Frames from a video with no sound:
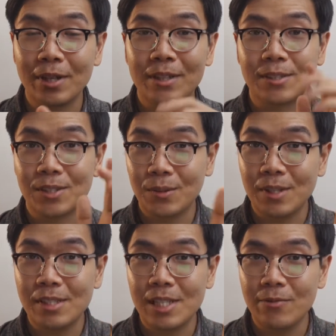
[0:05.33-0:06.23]
the
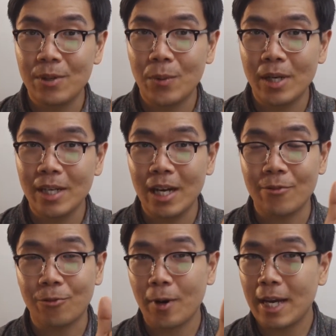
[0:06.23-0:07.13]
Sony ZV-1,
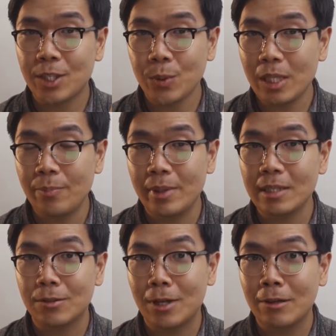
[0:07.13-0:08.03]
I've gradually
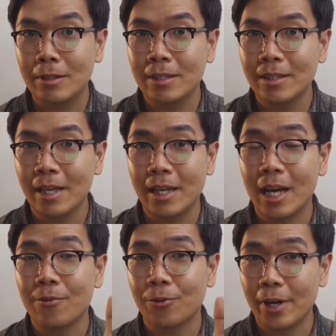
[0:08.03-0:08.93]
built around it and
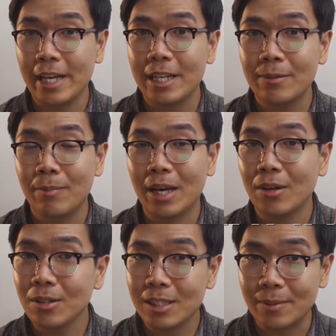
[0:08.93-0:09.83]
I've created my
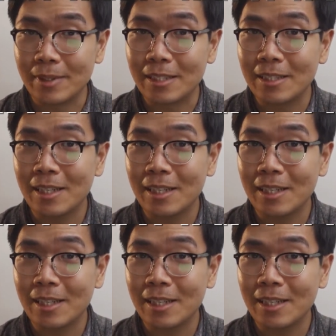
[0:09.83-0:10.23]
ultimate